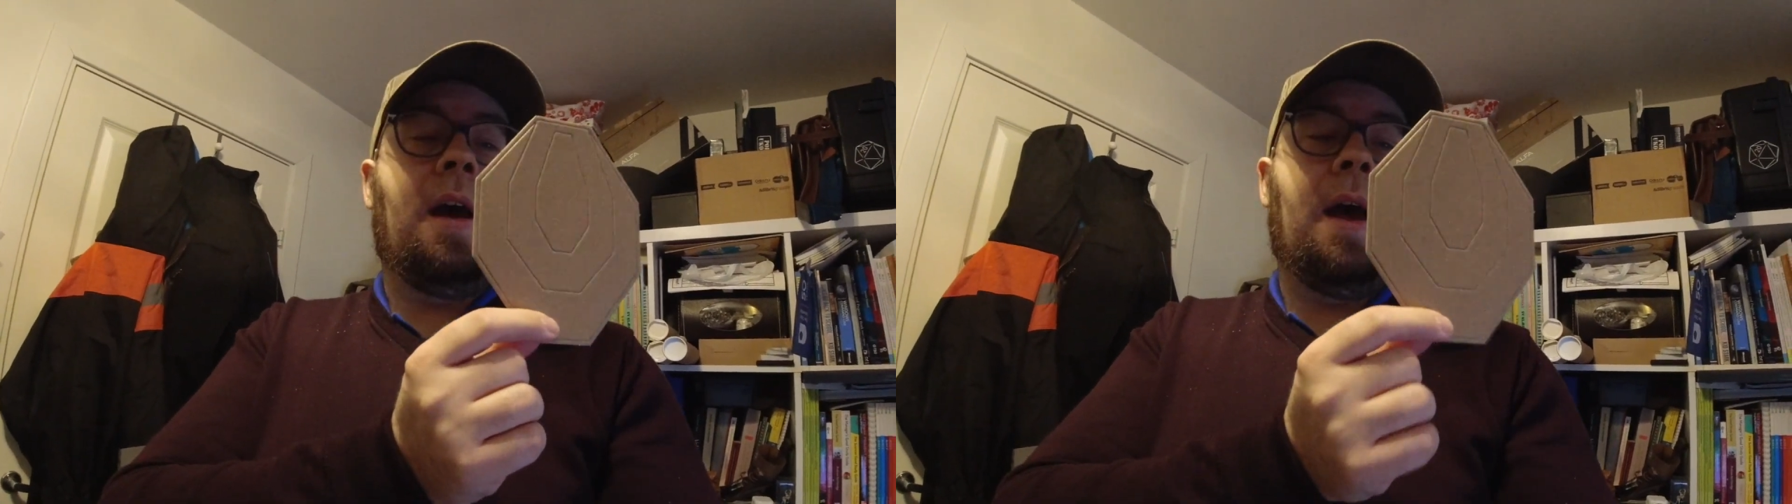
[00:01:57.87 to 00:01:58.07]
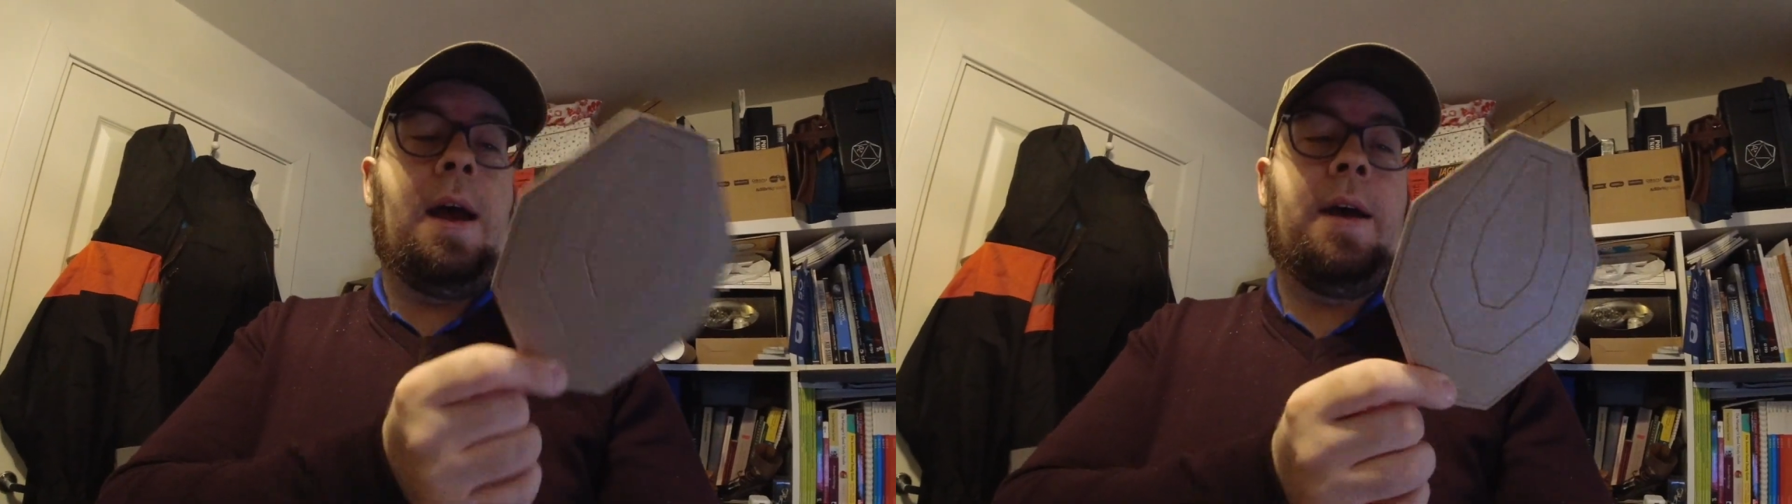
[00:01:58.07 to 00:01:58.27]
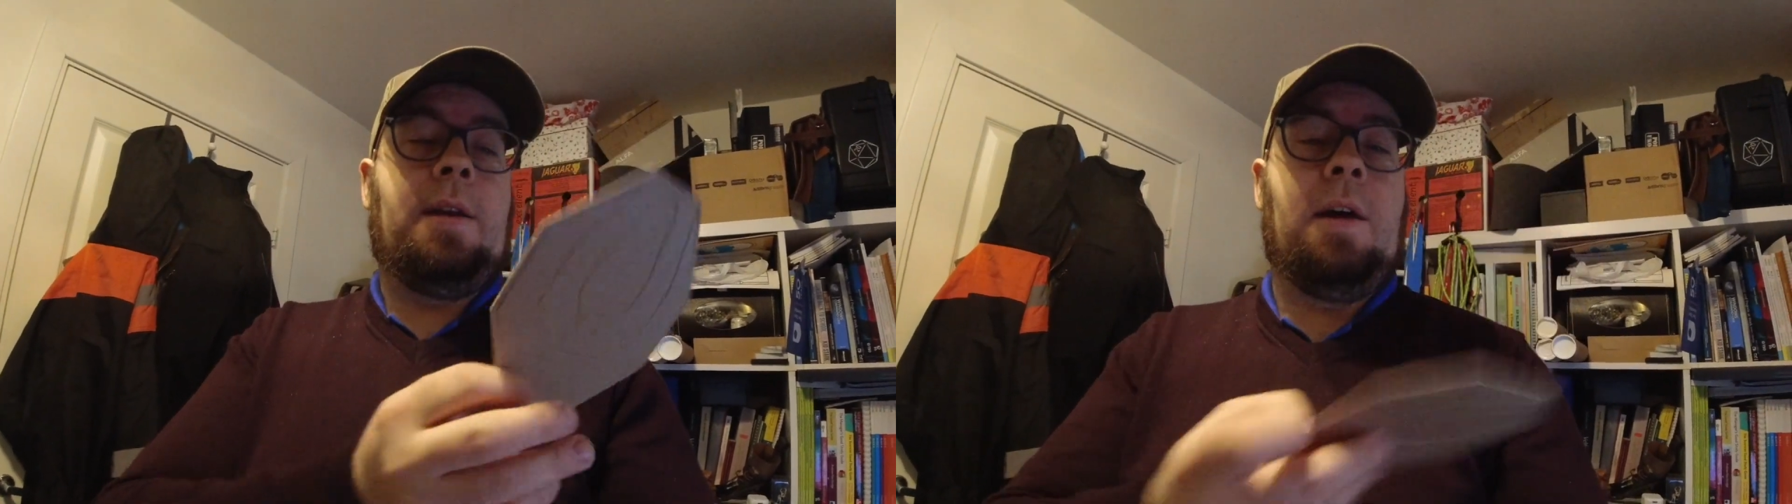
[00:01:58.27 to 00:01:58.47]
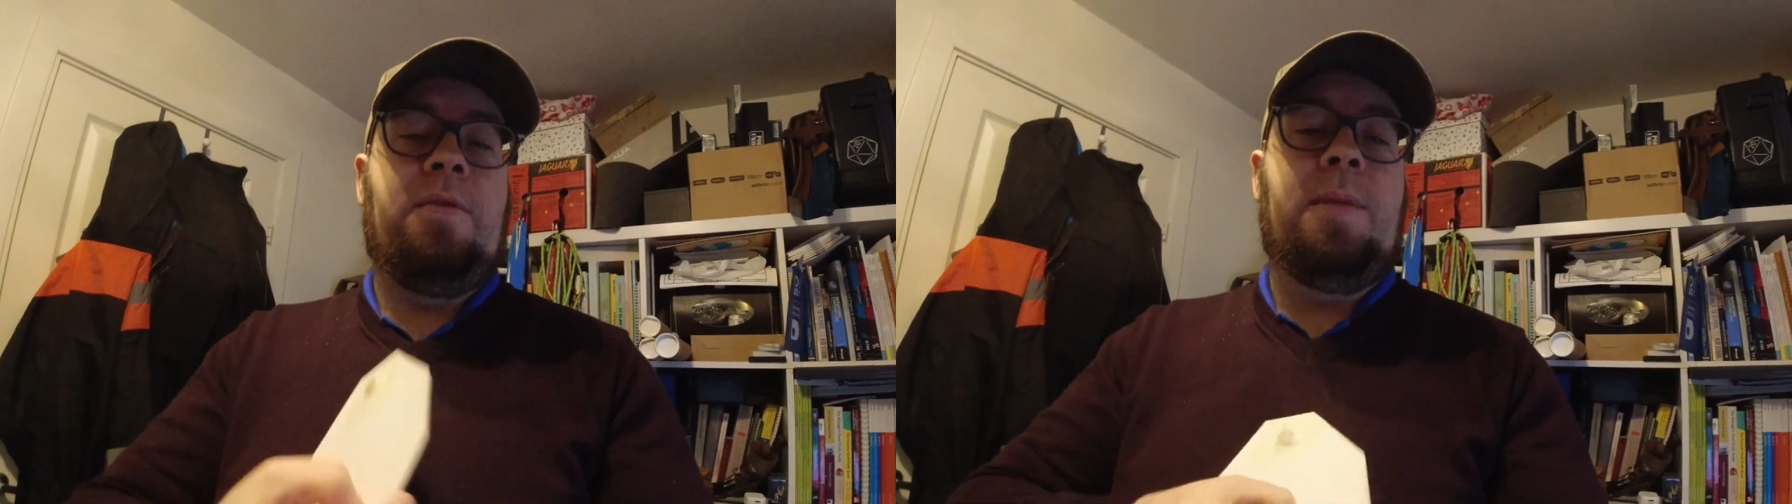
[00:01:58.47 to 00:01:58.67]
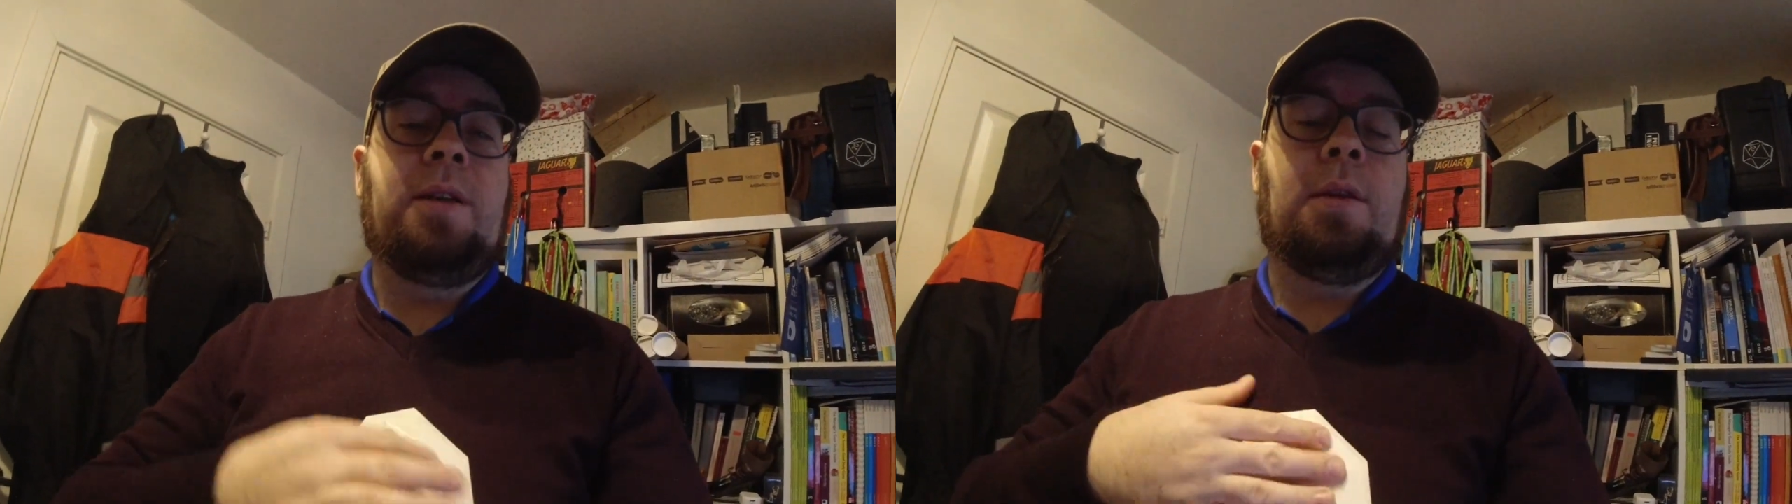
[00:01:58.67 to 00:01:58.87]
and I've
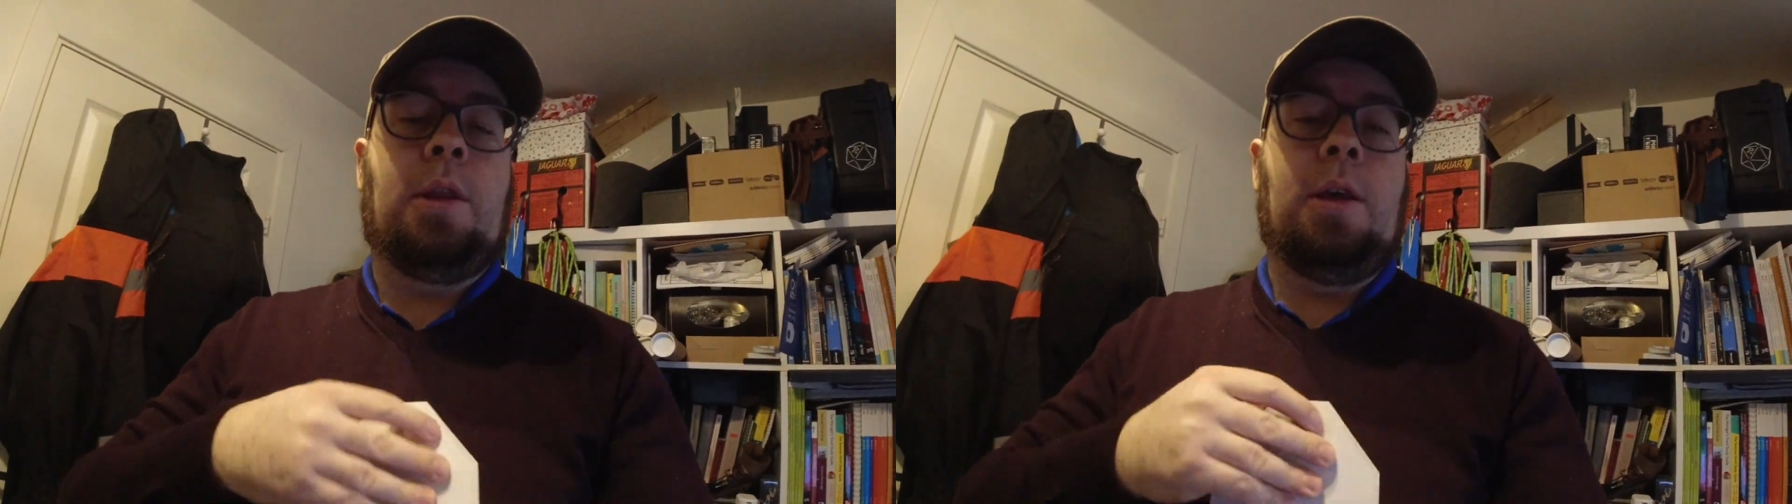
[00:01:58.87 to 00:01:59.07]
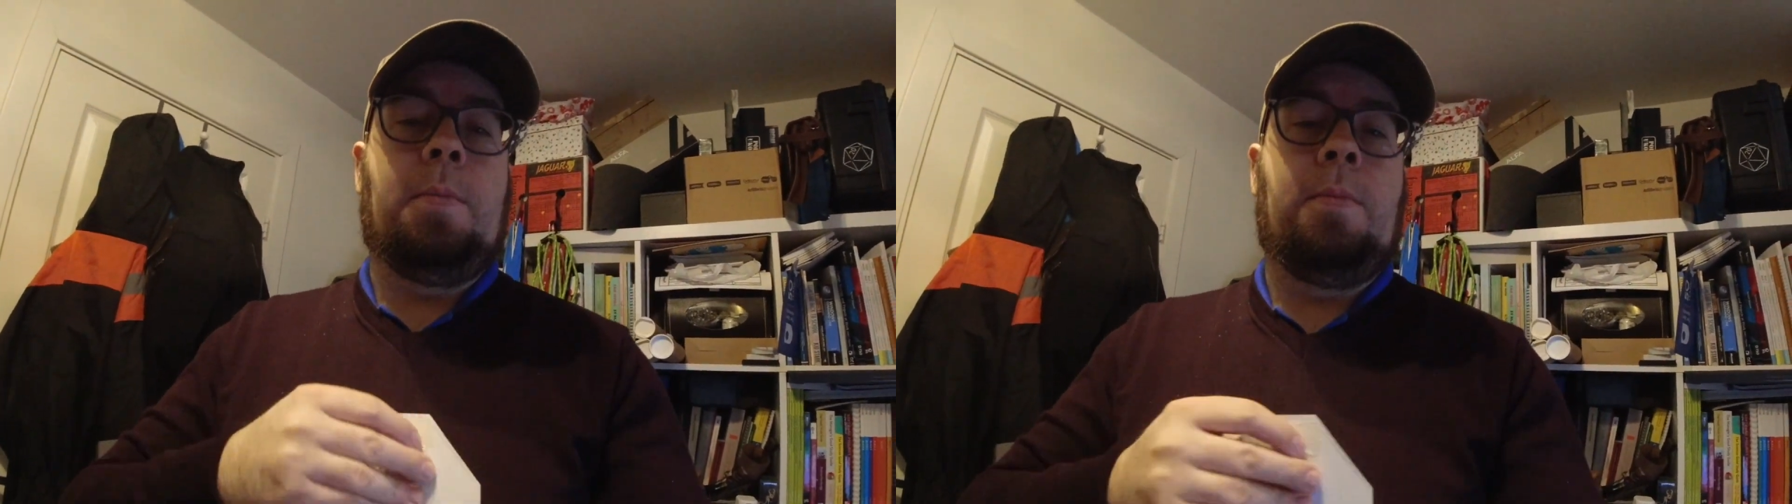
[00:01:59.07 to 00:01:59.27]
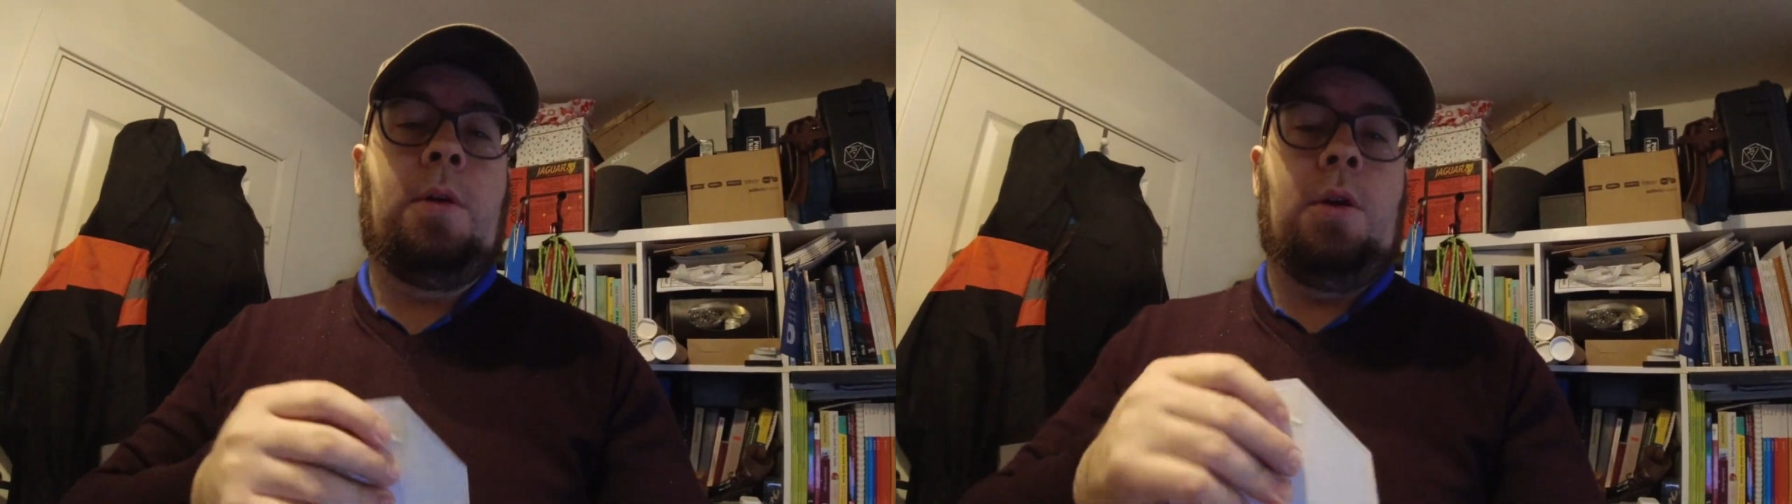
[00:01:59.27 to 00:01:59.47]
mounted them